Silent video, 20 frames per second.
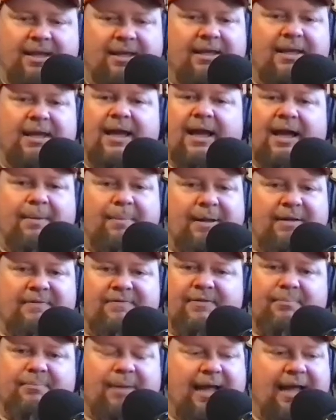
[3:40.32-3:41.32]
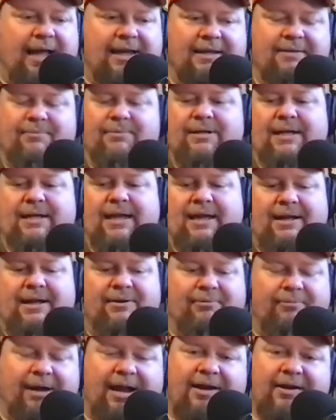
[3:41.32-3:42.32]
Yeah. I mean, from back in,
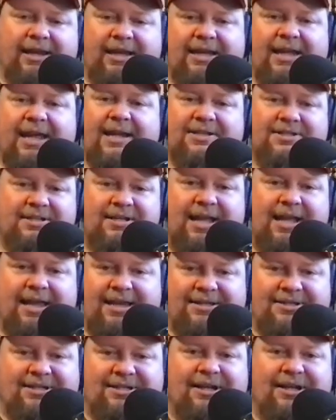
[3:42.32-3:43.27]
Rowdy Yates days,